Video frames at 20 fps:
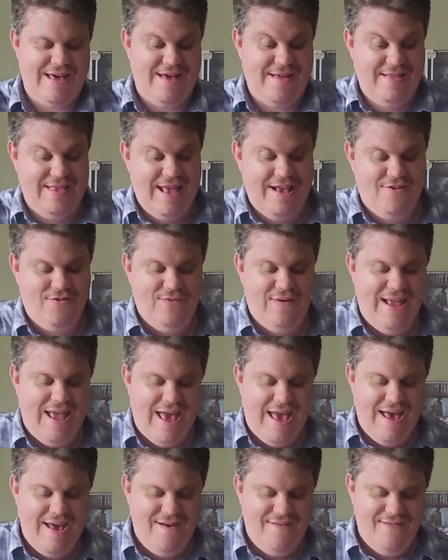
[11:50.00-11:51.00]
Next we
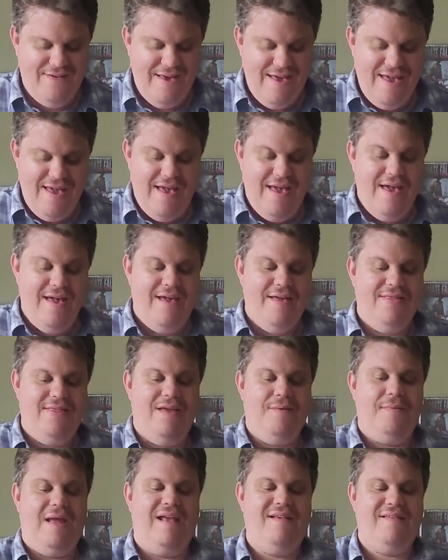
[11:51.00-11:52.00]
have the
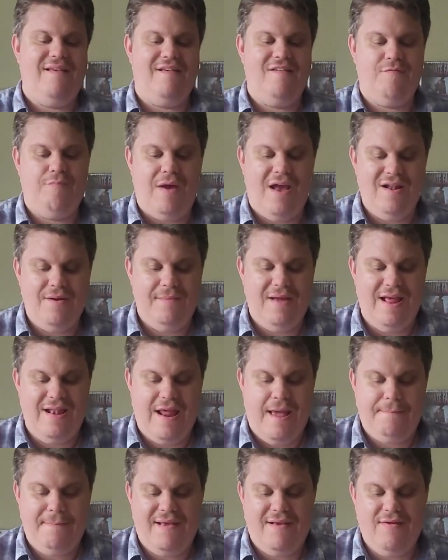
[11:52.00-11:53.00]
Amazing Spider-Man
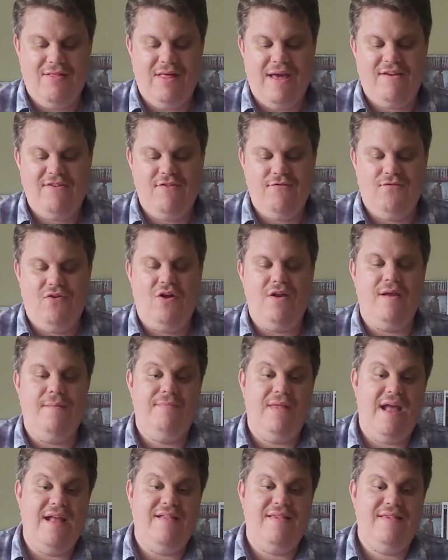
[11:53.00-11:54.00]
Epic Collection Volume
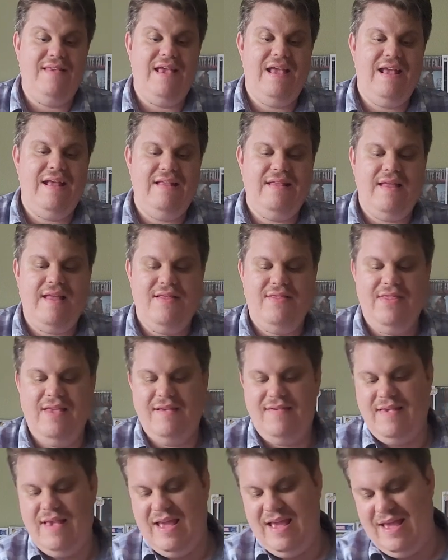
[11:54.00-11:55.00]
19.
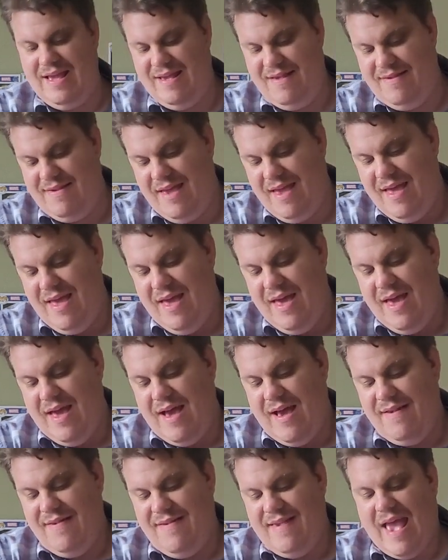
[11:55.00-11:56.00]
This is
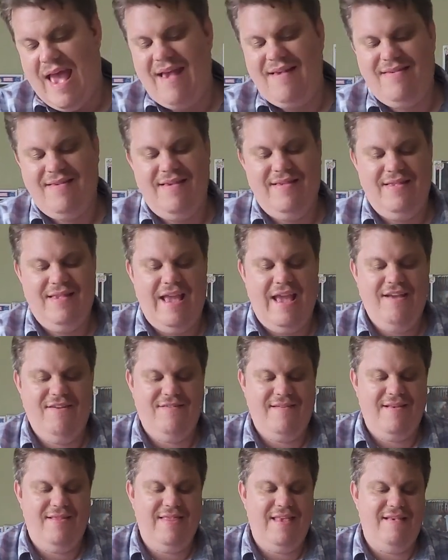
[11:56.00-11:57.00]

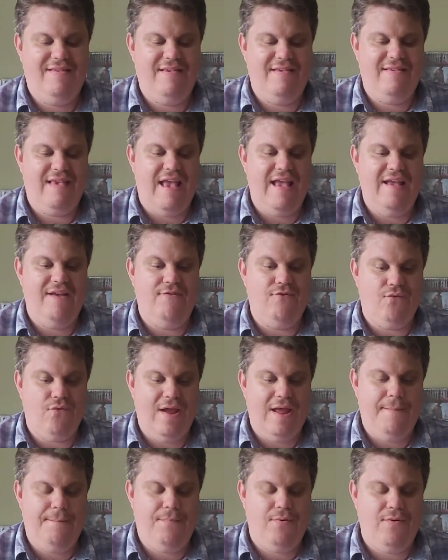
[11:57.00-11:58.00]
Assassination. This is a
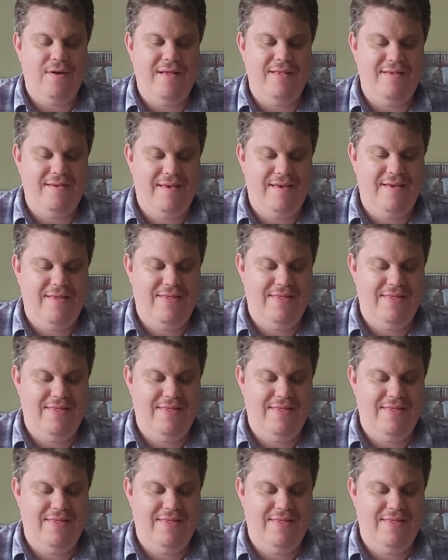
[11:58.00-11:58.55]
reprint.